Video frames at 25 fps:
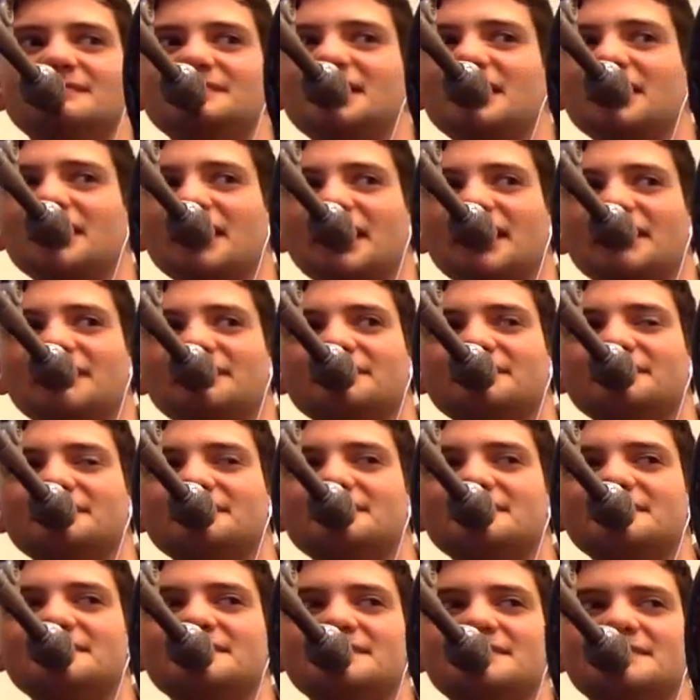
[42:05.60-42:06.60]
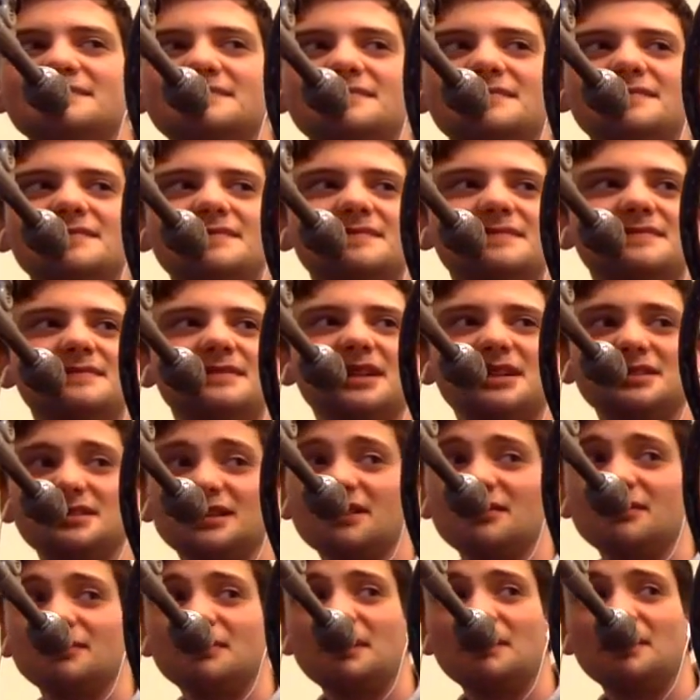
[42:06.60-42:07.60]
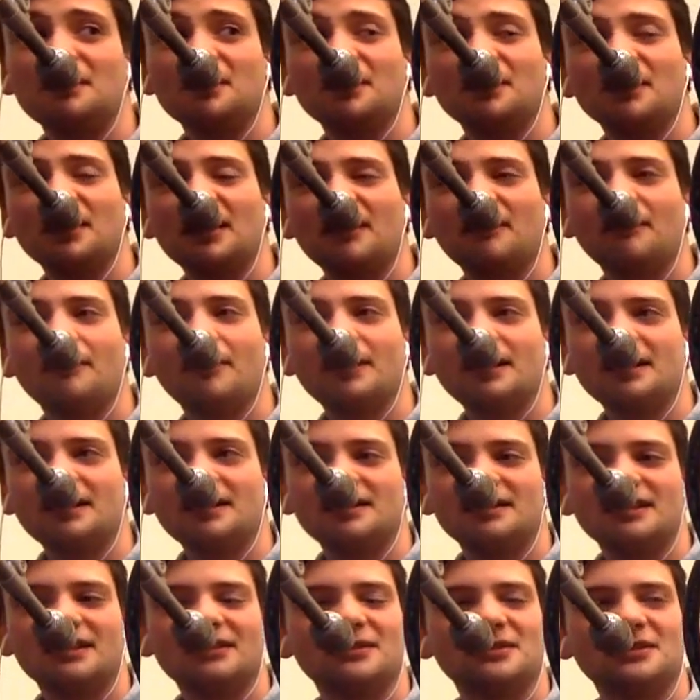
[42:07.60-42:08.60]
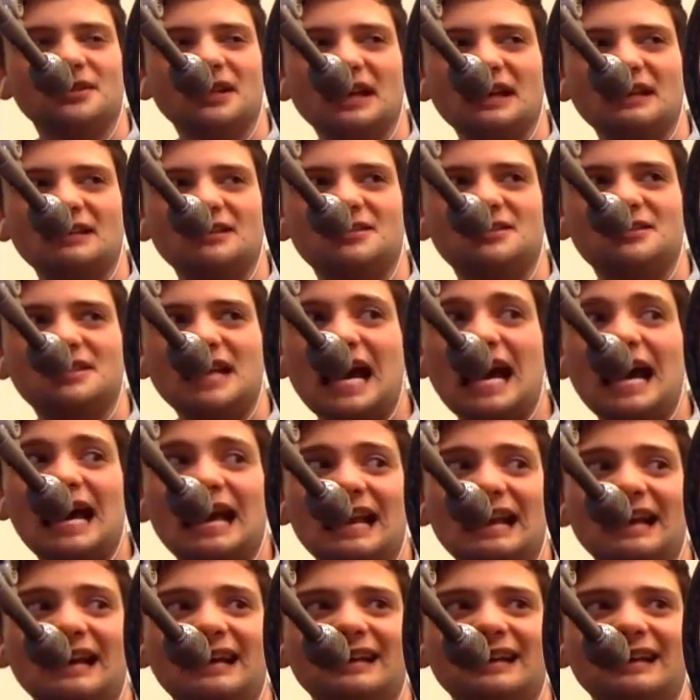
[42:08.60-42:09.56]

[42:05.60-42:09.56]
Okay. Because I remember, like, one year there was, like, 10.